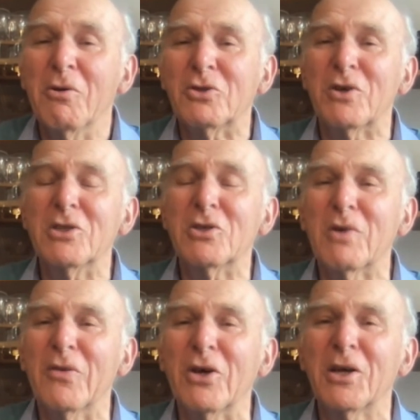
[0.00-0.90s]
were trying to
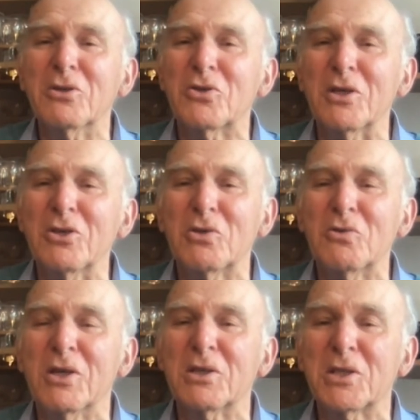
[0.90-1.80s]
run the country in
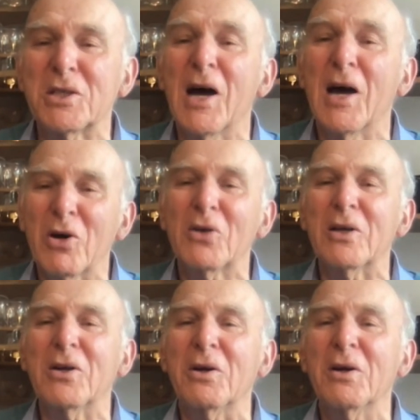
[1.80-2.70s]
2 years' time.
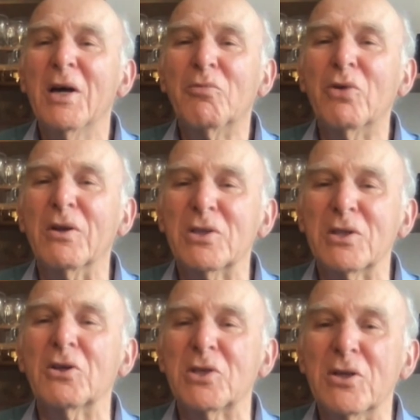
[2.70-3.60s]
You know,
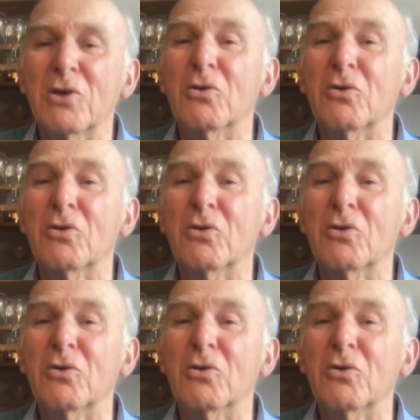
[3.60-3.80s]
Britain's not in a